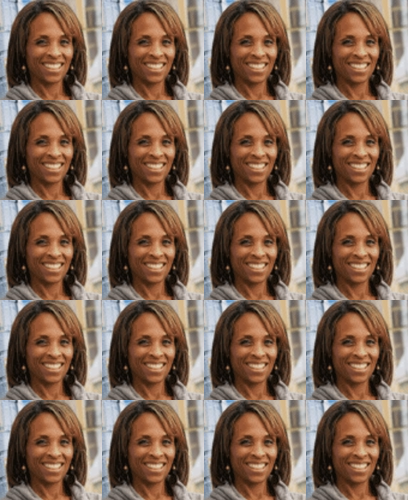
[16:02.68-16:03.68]

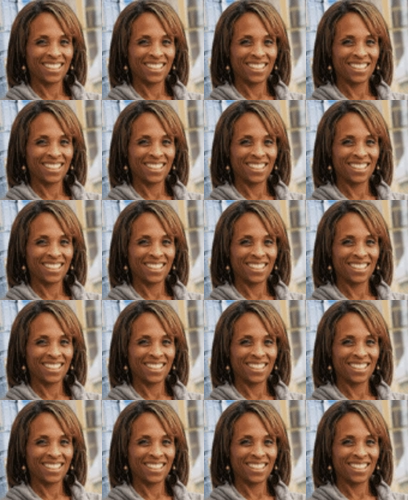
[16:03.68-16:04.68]

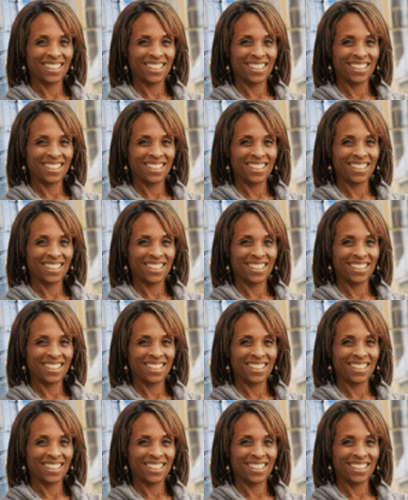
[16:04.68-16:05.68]

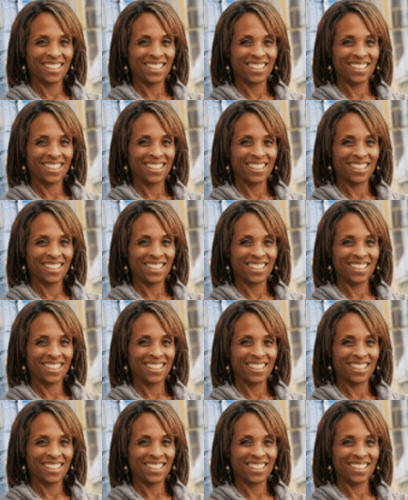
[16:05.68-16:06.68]

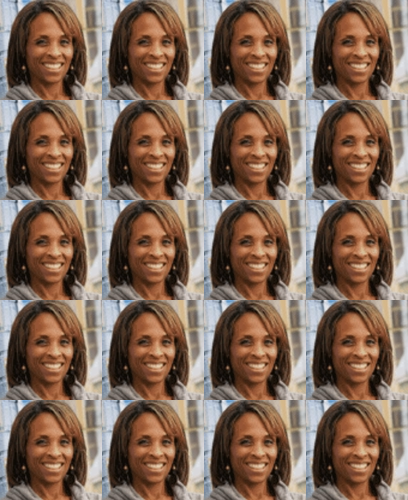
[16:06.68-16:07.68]

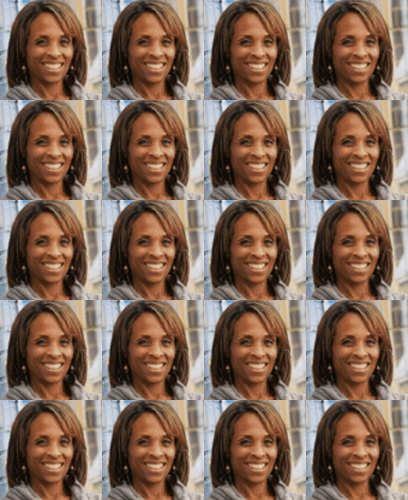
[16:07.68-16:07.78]
(no lip movement)